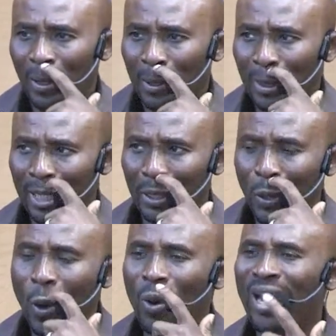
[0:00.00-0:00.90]
that
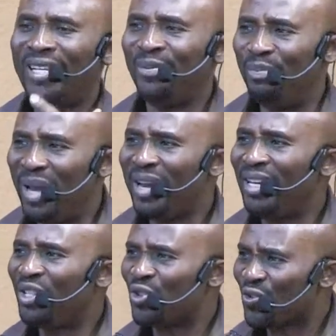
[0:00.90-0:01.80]
God has
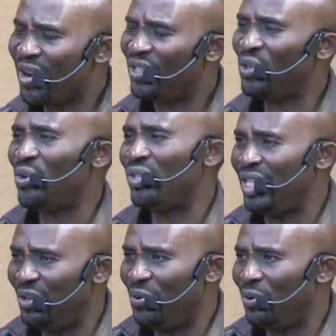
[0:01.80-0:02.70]
buried treasures in
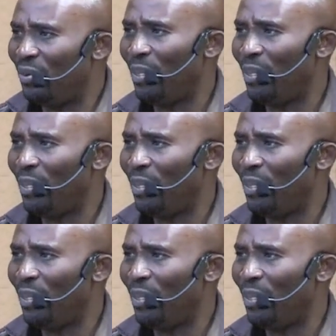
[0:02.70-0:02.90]
you,